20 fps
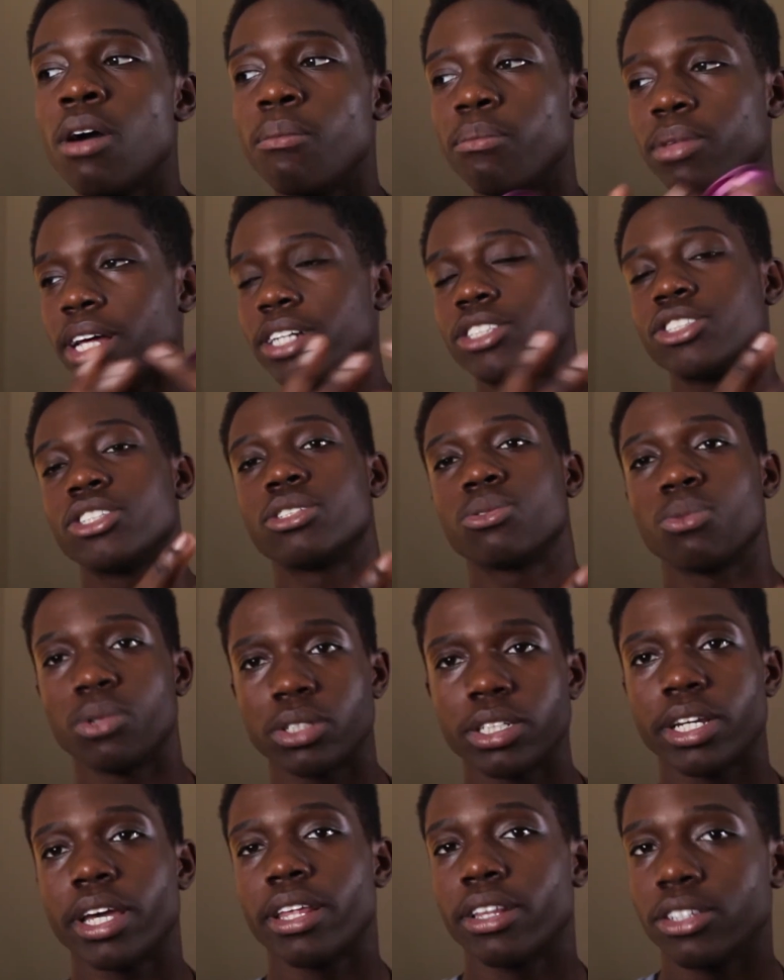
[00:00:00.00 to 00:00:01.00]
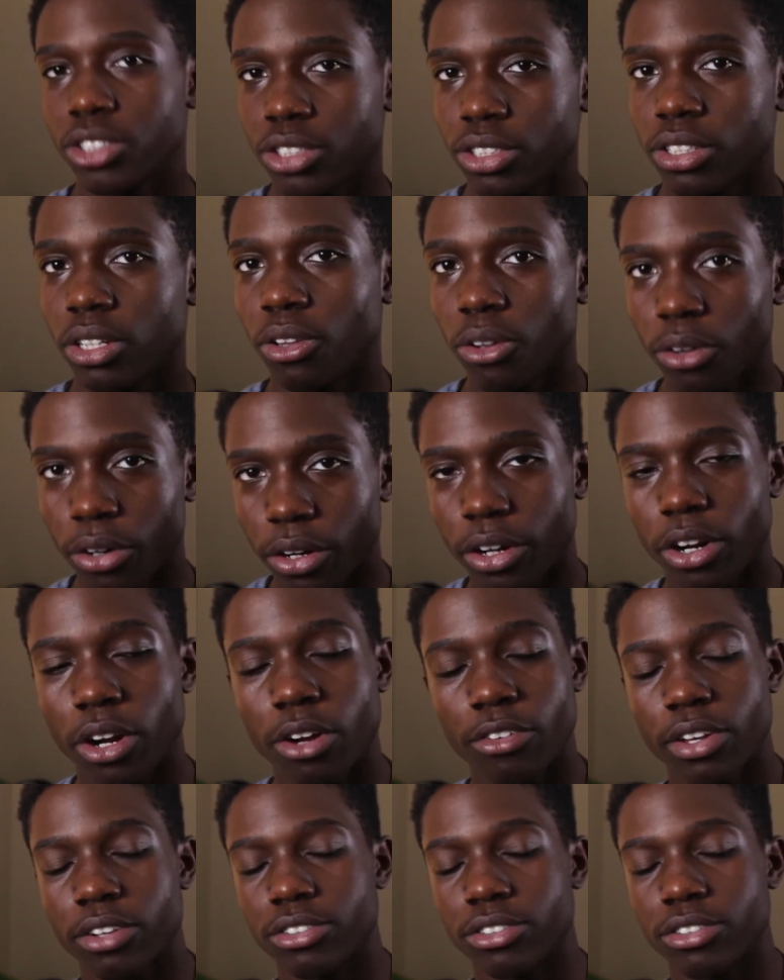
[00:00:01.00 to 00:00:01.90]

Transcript: but that's just, once again, that's just a learning curve.